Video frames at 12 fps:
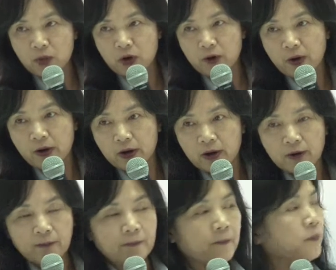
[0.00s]
modifier.
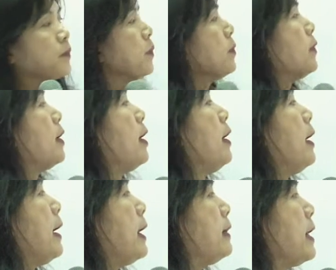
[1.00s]

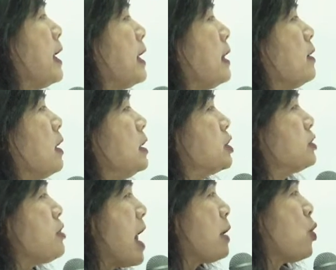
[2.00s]
And then it's
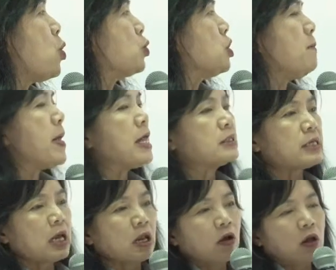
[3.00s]
10 order, means
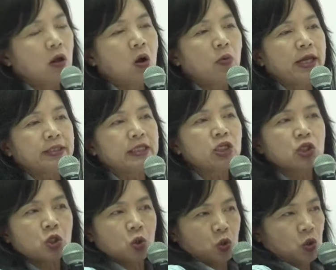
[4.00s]
that only
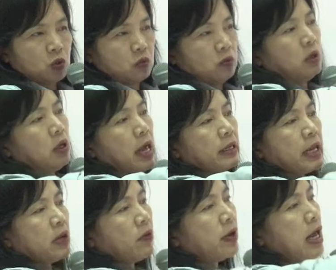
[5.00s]
digital. And
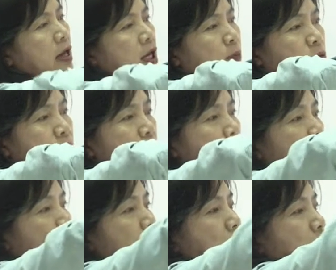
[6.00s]
then we can give you 10 order